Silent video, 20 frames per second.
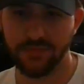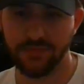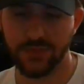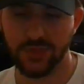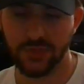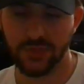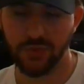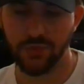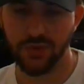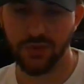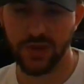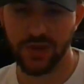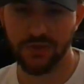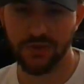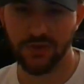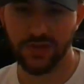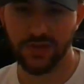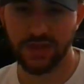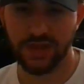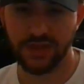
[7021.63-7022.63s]
story,
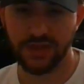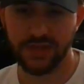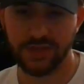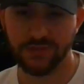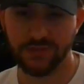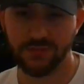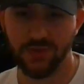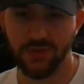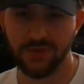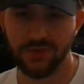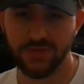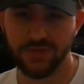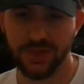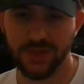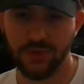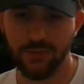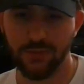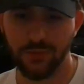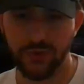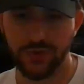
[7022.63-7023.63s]
or like at least part of his
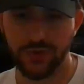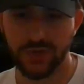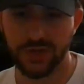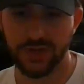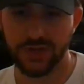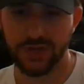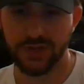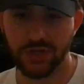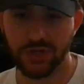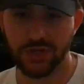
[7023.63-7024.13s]
like origin,